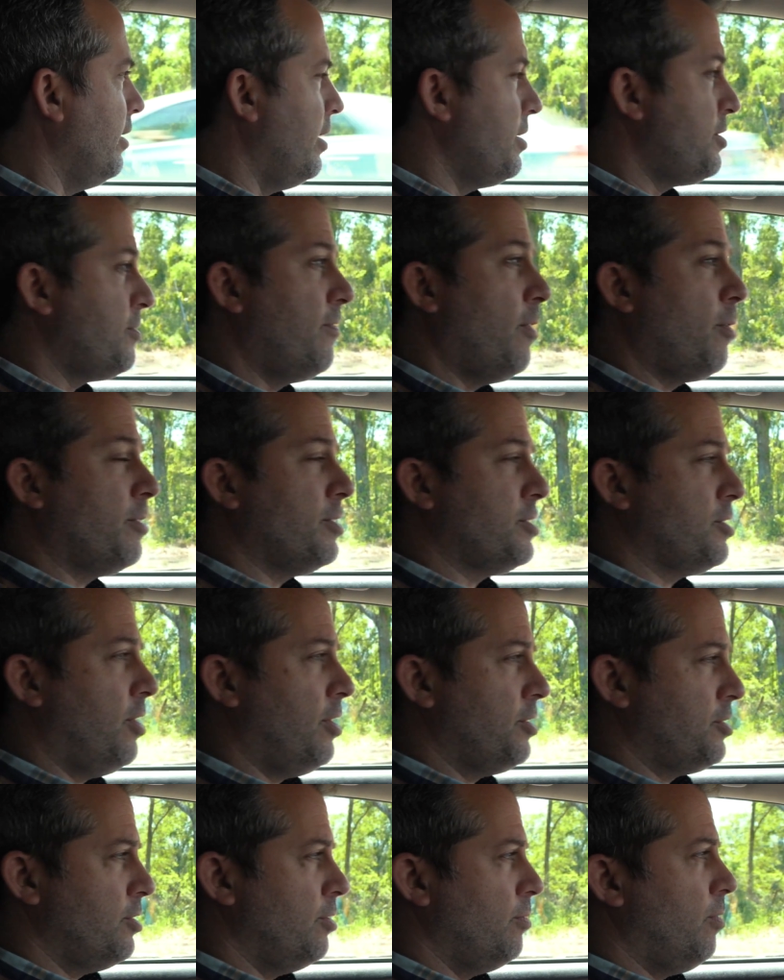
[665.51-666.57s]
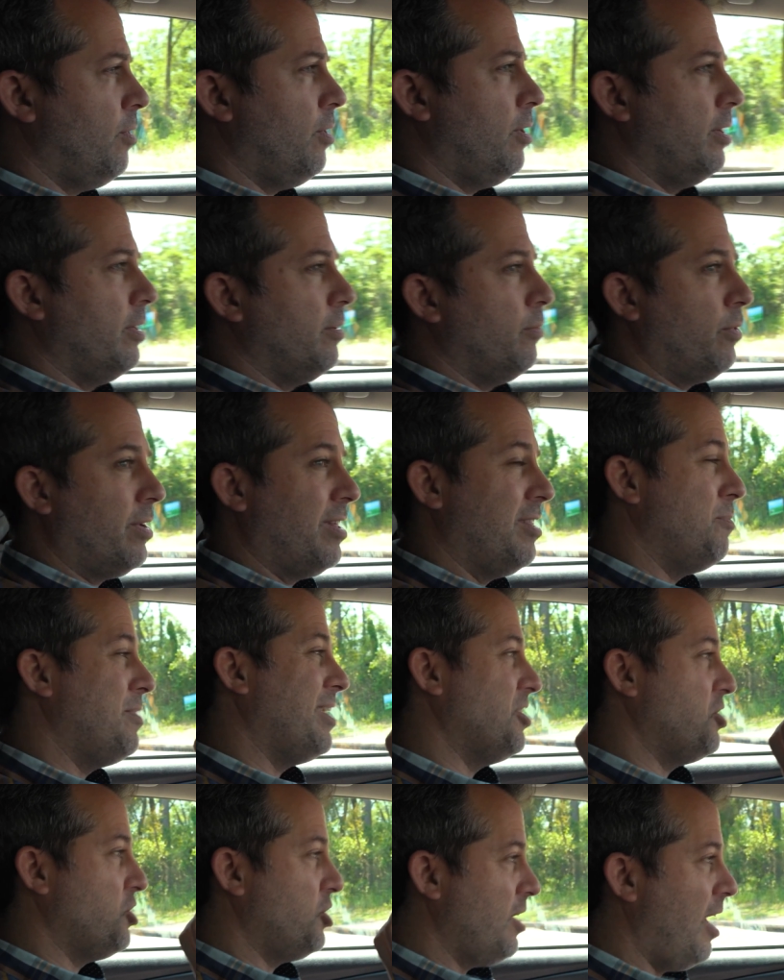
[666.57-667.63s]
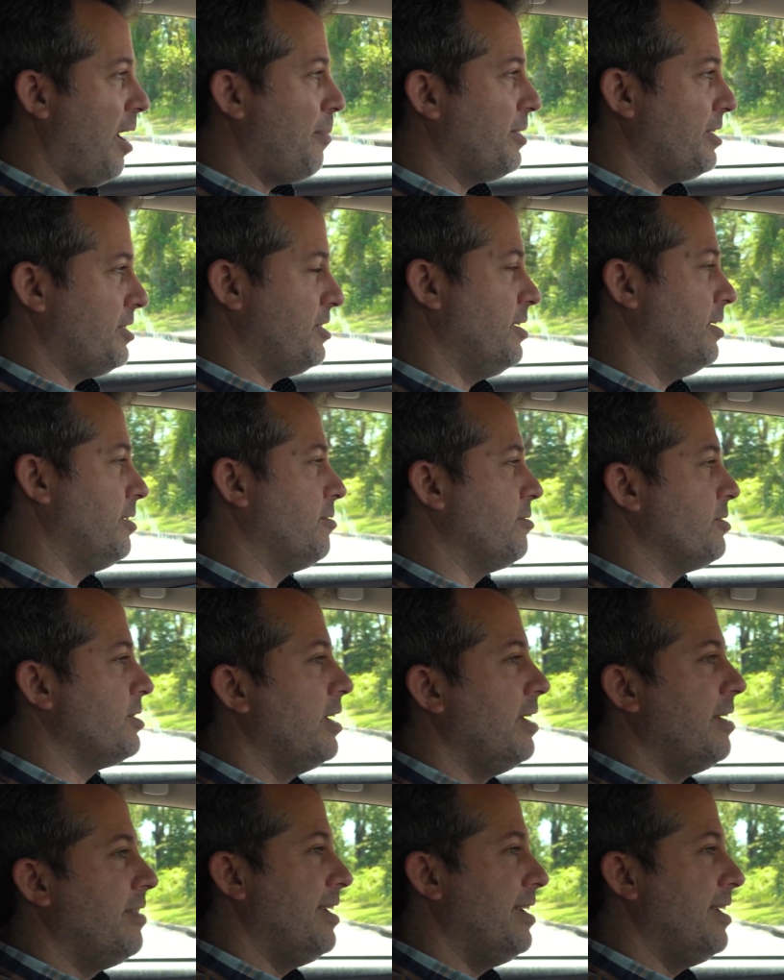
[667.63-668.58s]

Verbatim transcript: Let's focus also on one of the biggest shopping centers